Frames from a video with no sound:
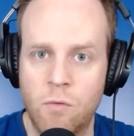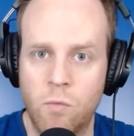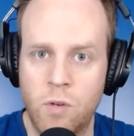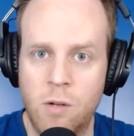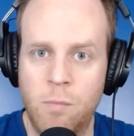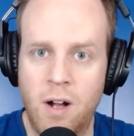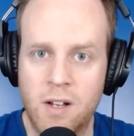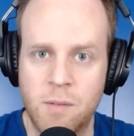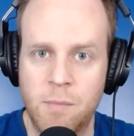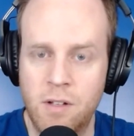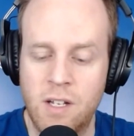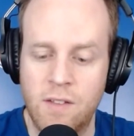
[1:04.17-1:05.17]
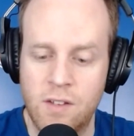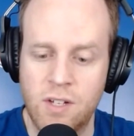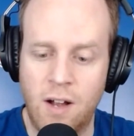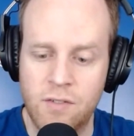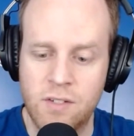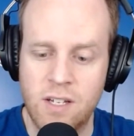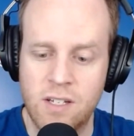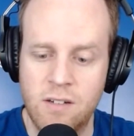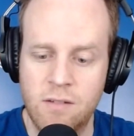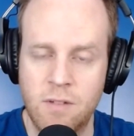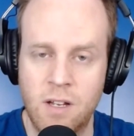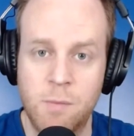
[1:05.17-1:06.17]
real possibility this offseason,
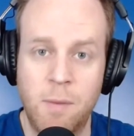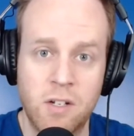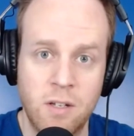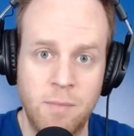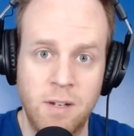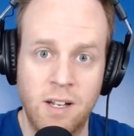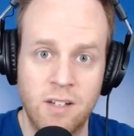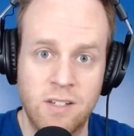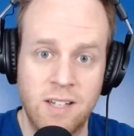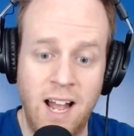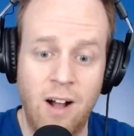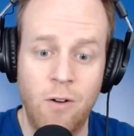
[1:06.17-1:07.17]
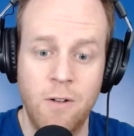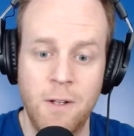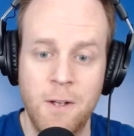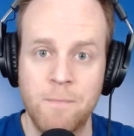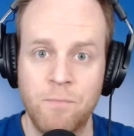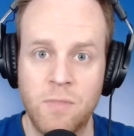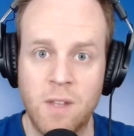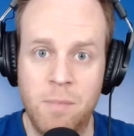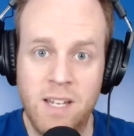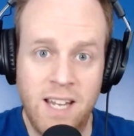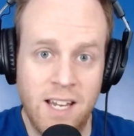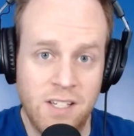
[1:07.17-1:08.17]
especially because now
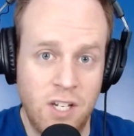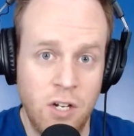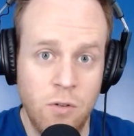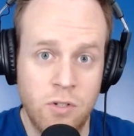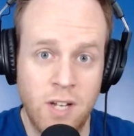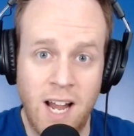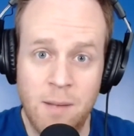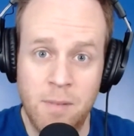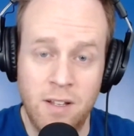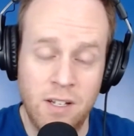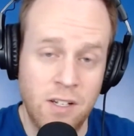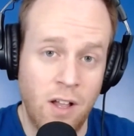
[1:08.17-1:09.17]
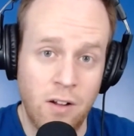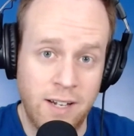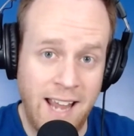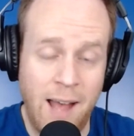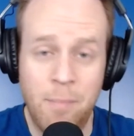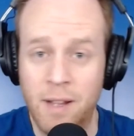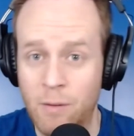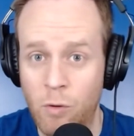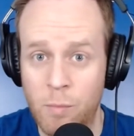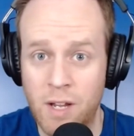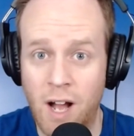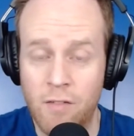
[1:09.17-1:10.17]
PK's huge $9 million cap hit will
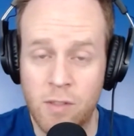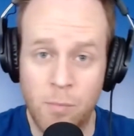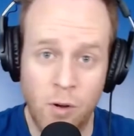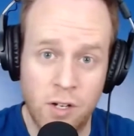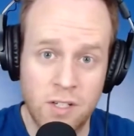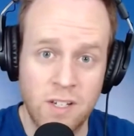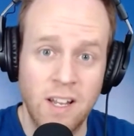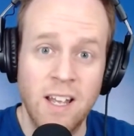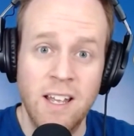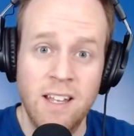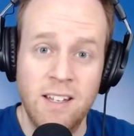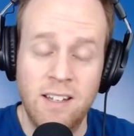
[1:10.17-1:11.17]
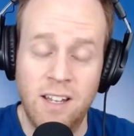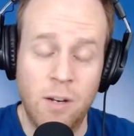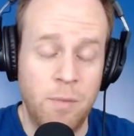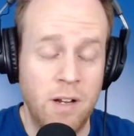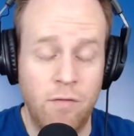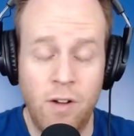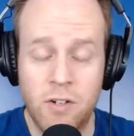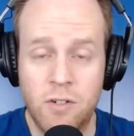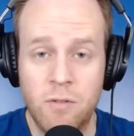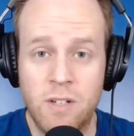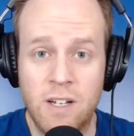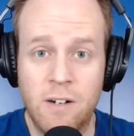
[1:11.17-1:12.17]
be off the books. It'll be a fresh new
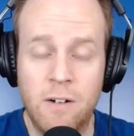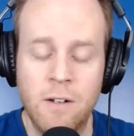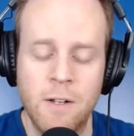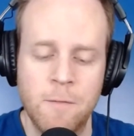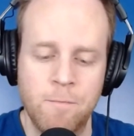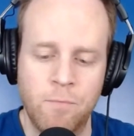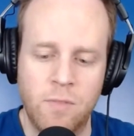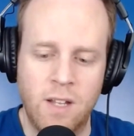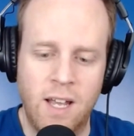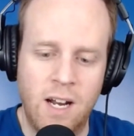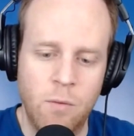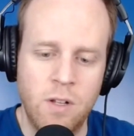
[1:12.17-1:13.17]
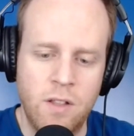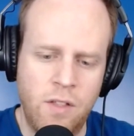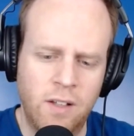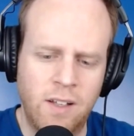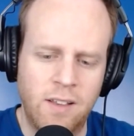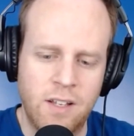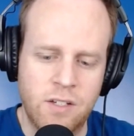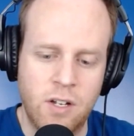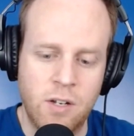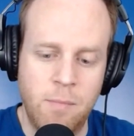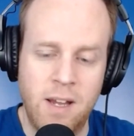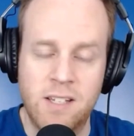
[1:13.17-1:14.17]
deal. And I really think that this
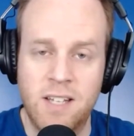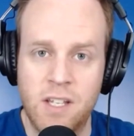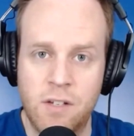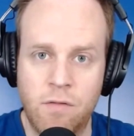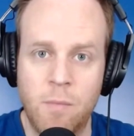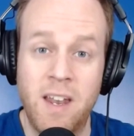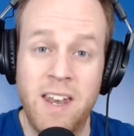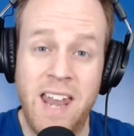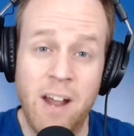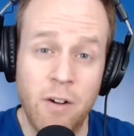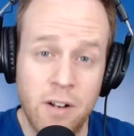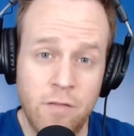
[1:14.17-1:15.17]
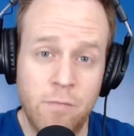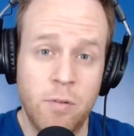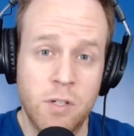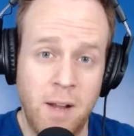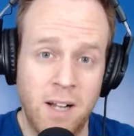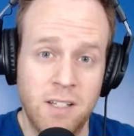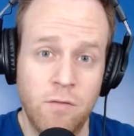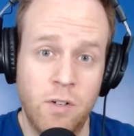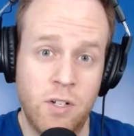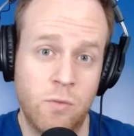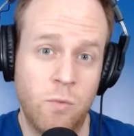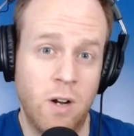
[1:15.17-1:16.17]
could make sense from the narrative perspective, which
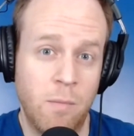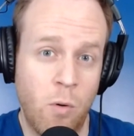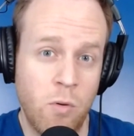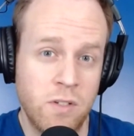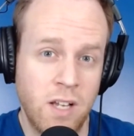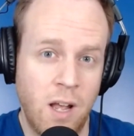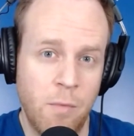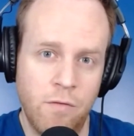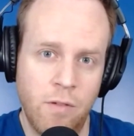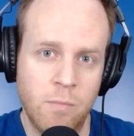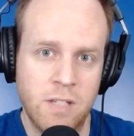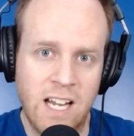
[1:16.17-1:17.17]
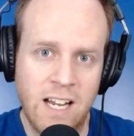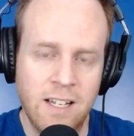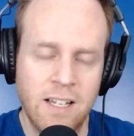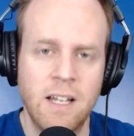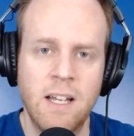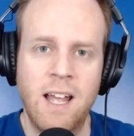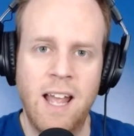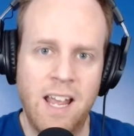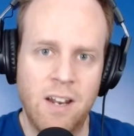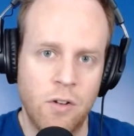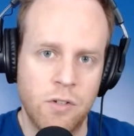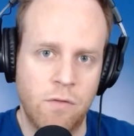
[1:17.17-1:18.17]
is where I'm mostly coming from today, and
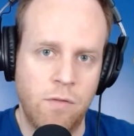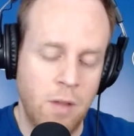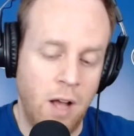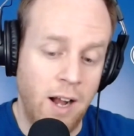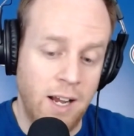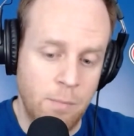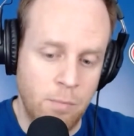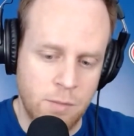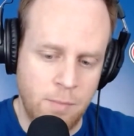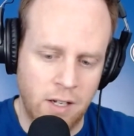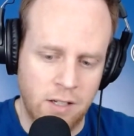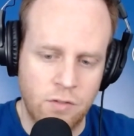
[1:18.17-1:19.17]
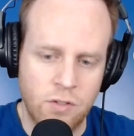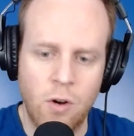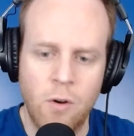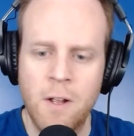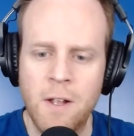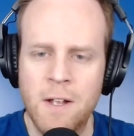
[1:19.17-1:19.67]
also from the hockey perspective. So